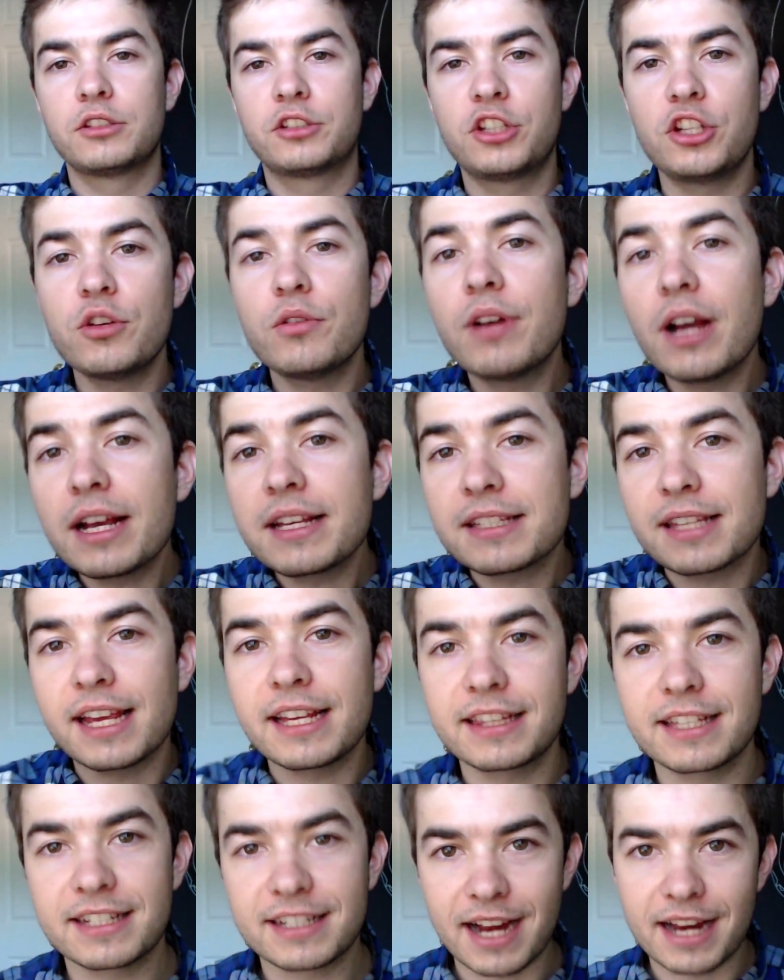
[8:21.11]
Do you guys
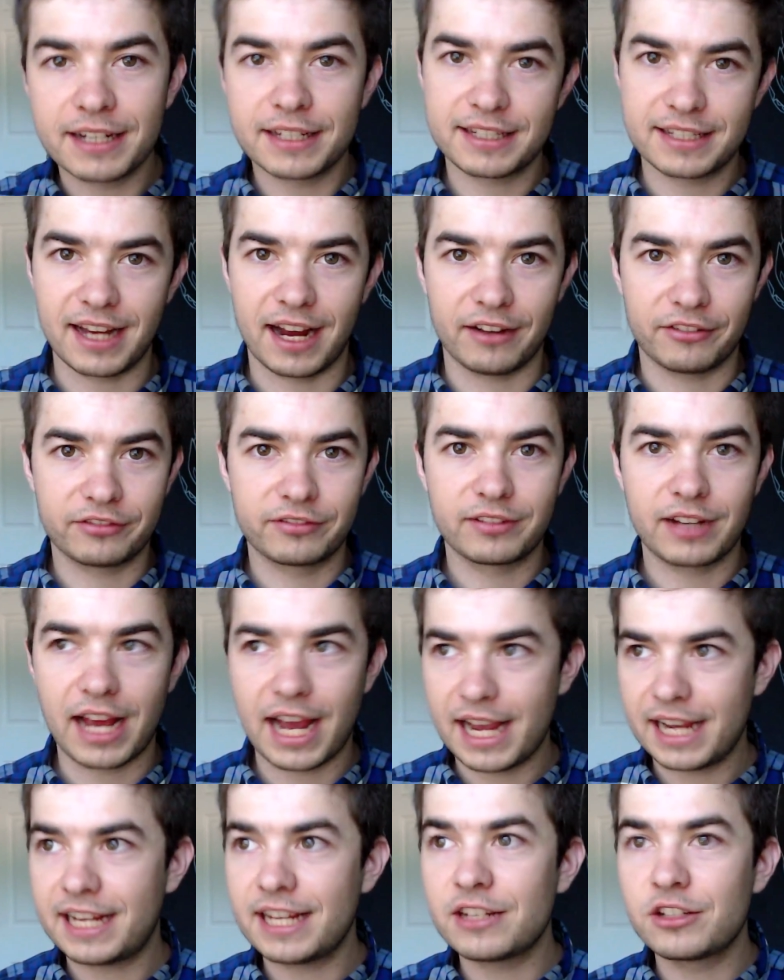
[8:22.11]
like this kind of stuff?
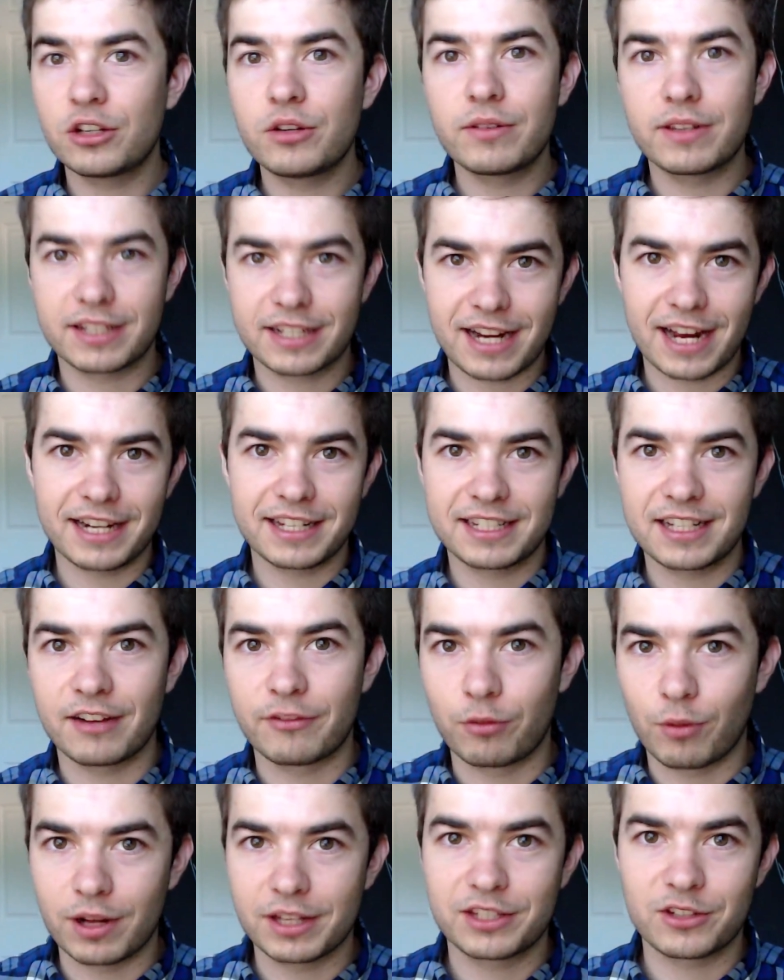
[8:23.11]
I can do this kind of
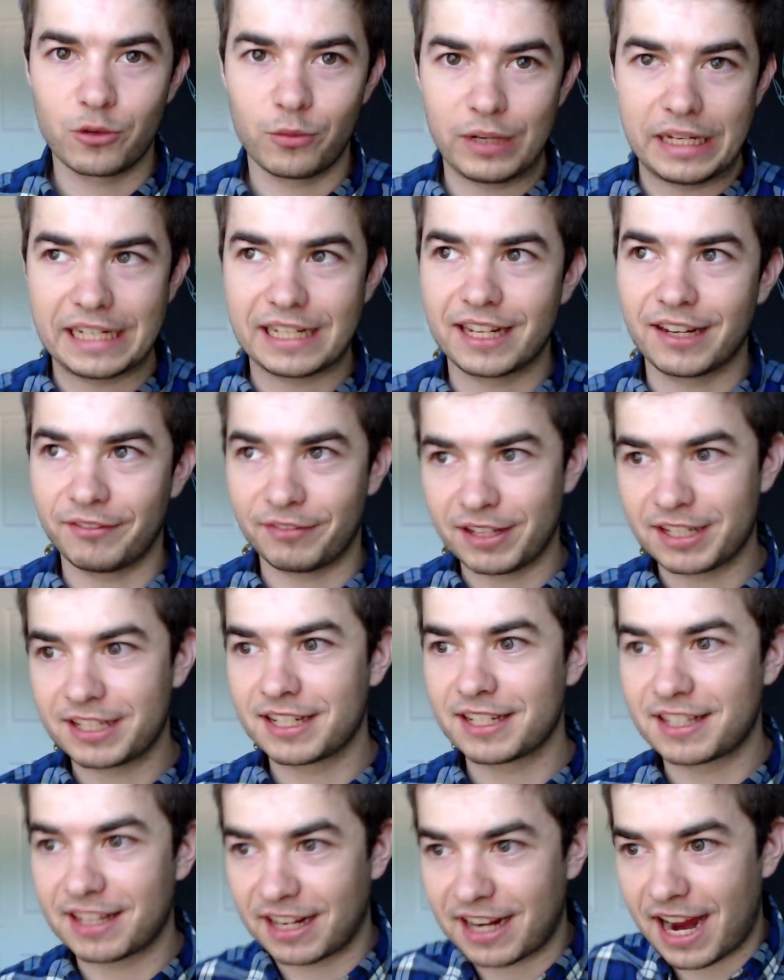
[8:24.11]
stuff once a week if this
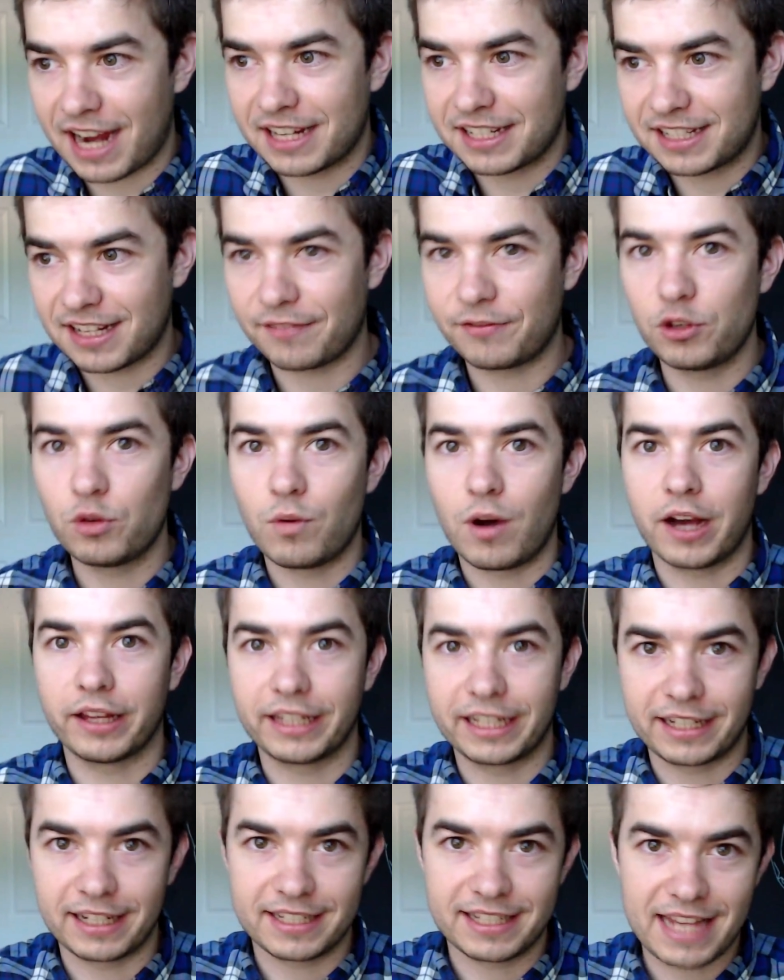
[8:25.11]
is the kind of stuff you want,
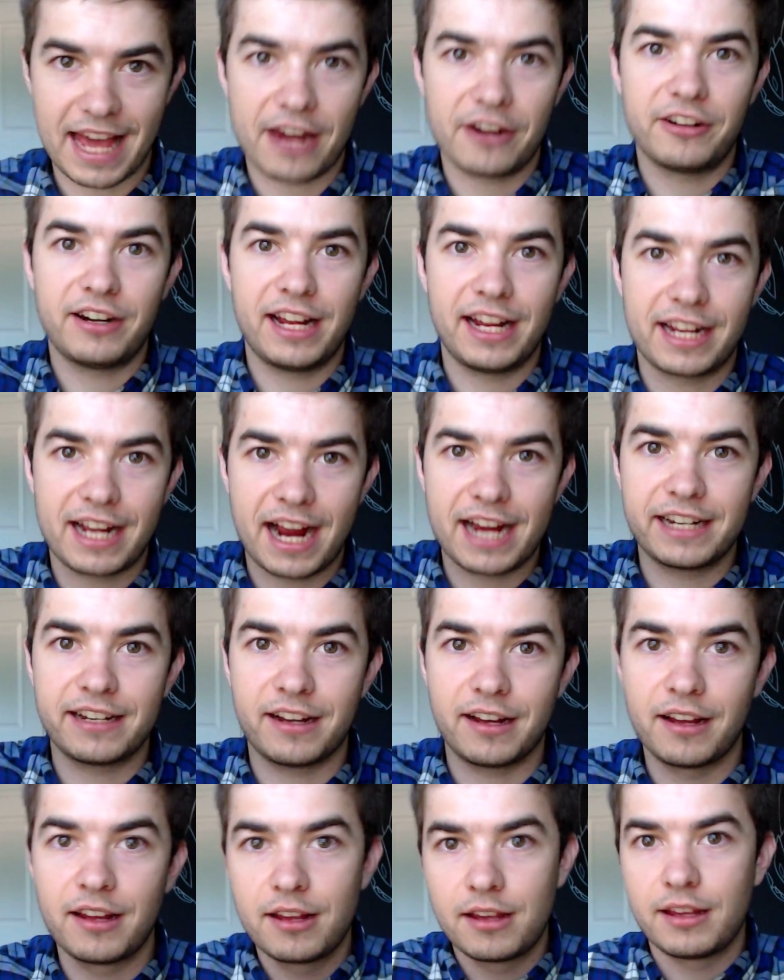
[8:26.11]
like a Saturday kind
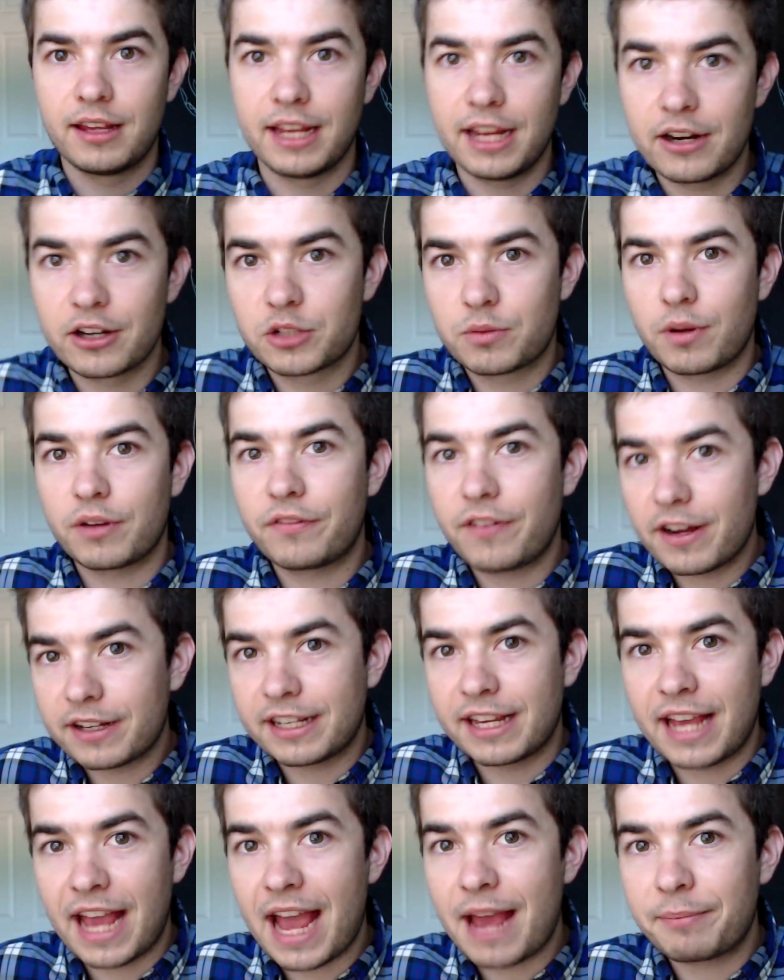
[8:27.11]
of, here's what
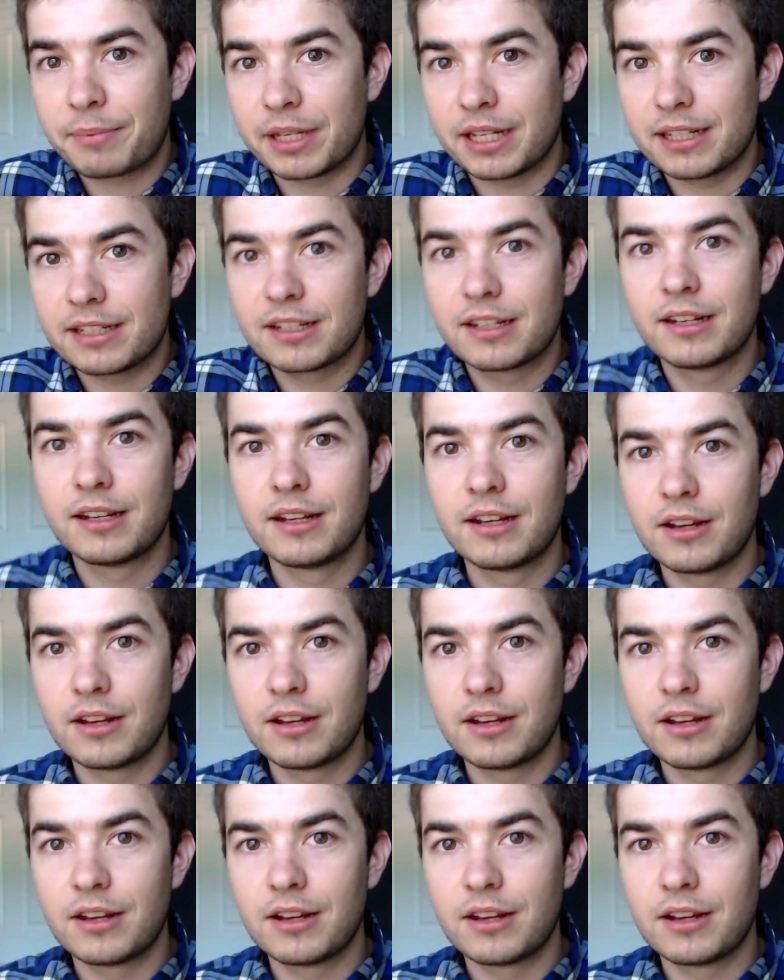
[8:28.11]
f***ing happened,